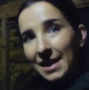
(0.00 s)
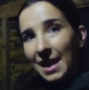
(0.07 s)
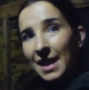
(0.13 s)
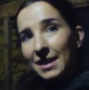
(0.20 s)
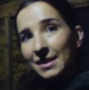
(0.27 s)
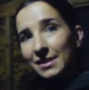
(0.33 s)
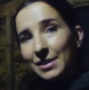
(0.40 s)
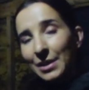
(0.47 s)

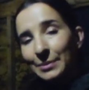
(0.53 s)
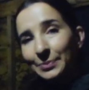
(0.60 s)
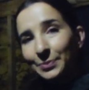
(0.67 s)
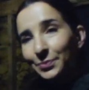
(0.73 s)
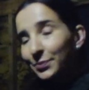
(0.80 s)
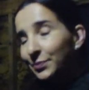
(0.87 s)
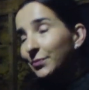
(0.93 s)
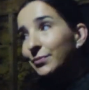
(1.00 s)
days,
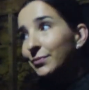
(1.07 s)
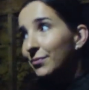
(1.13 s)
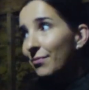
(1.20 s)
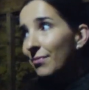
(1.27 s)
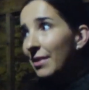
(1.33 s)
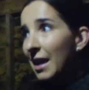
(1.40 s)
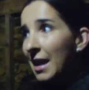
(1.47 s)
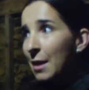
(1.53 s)

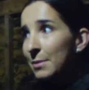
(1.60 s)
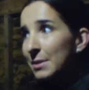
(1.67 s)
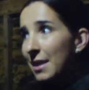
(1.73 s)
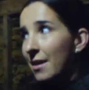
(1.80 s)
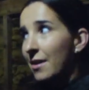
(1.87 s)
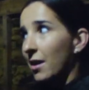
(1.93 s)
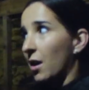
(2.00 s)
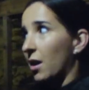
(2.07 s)
it was
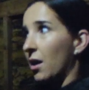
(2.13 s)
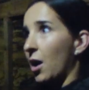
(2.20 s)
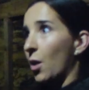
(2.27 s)
like